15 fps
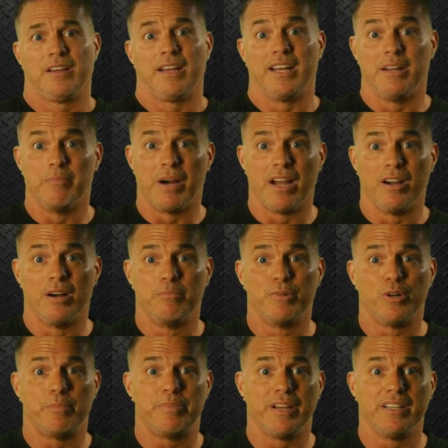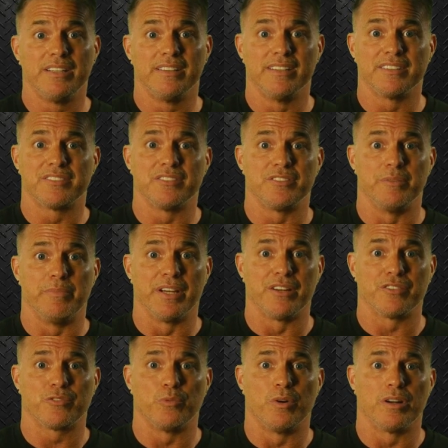And in my humble opinion, this is the
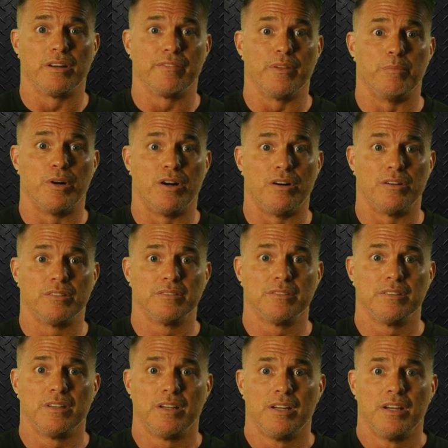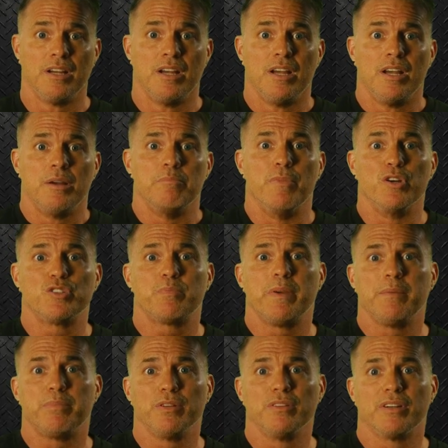biggest one of them all. Most
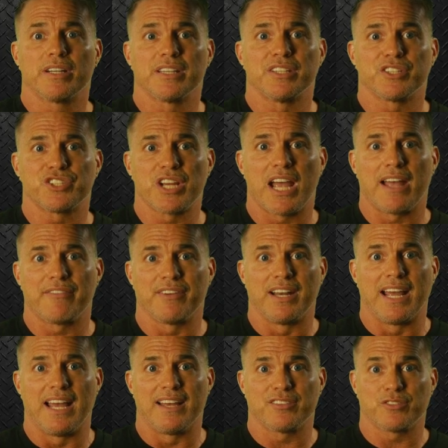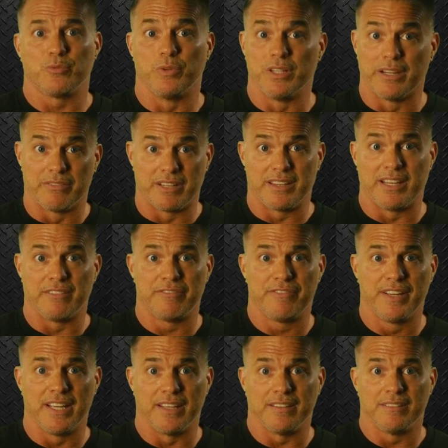people look at the shaft and ask, will everything
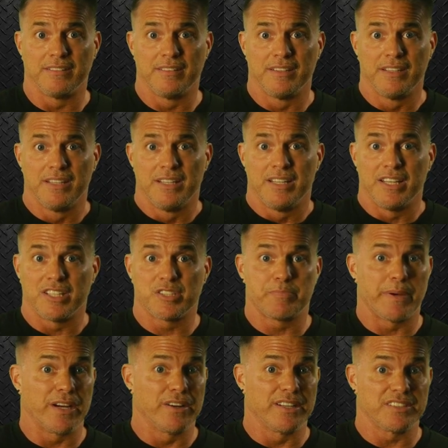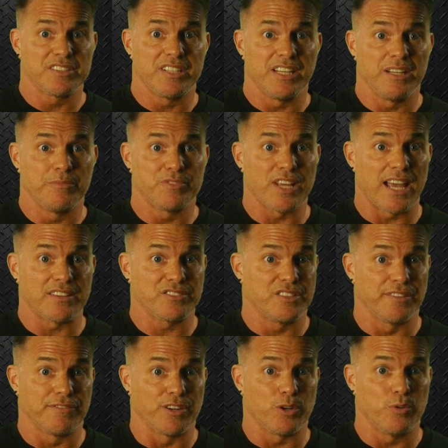fit? Experienced teams ask
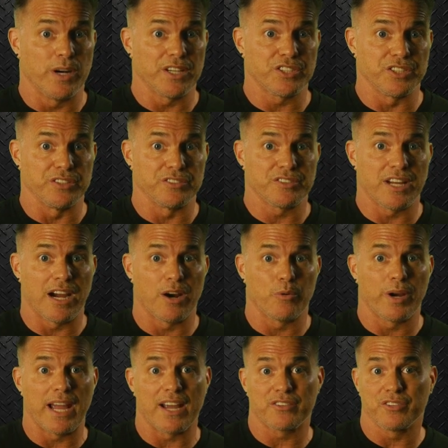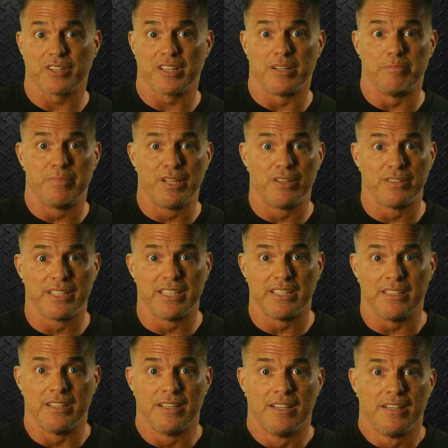different questions. How are we actually going to build it?